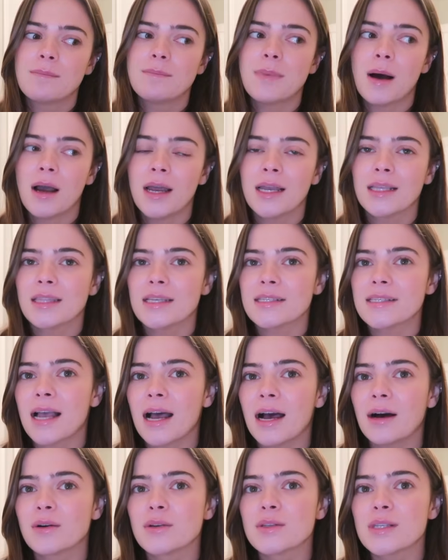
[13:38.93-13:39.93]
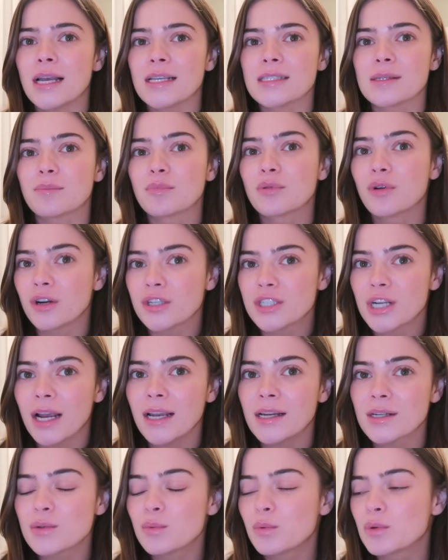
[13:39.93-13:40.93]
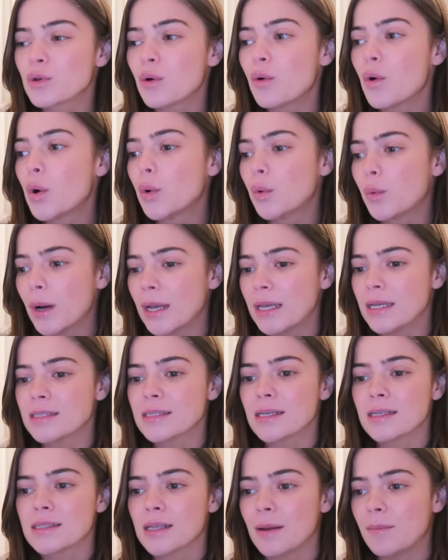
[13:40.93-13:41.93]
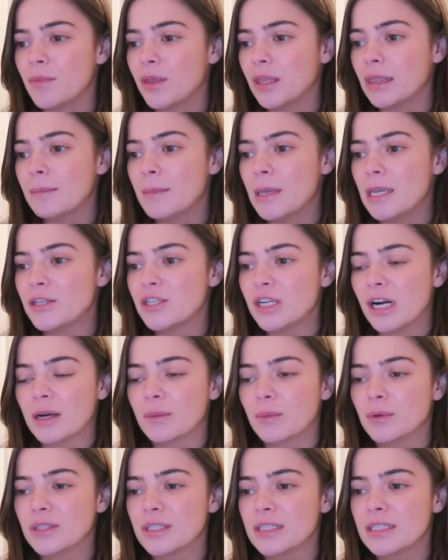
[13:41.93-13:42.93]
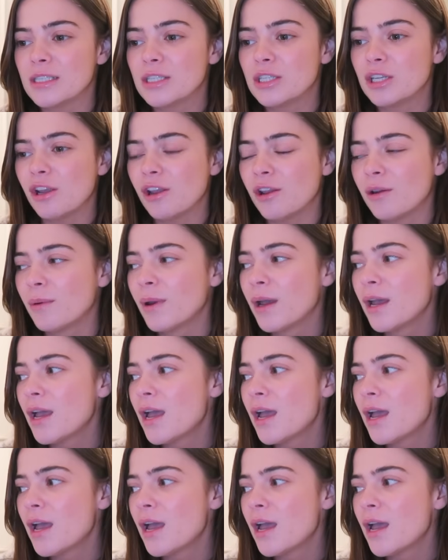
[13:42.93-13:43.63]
Buying this house as a project was always something that me and Jack wanted to do.